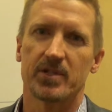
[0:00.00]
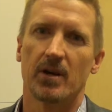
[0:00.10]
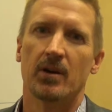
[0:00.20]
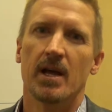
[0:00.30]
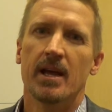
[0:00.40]

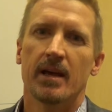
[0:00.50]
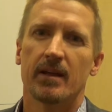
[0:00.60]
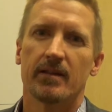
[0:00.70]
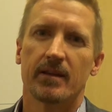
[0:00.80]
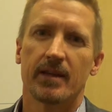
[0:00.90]
So
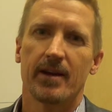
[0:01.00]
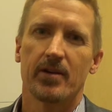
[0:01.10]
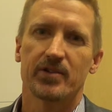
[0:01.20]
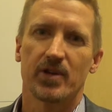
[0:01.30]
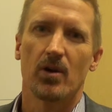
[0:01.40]
the
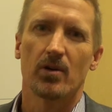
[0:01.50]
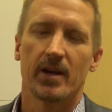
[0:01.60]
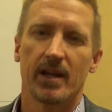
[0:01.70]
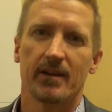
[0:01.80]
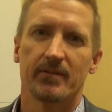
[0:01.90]
carriers are all going
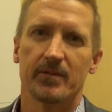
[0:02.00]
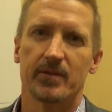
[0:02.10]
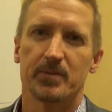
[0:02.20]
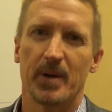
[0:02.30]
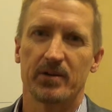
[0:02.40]
to have
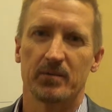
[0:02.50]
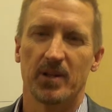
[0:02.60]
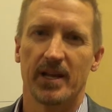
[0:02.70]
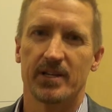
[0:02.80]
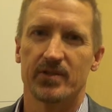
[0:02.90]
different spectrum
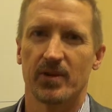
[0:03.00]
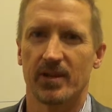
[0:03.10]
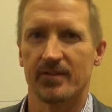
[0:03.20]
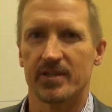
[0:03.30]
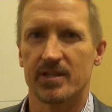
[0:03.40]
plans for a
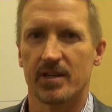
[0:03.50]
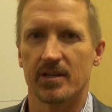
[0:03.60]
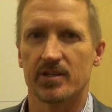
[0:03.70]
given city.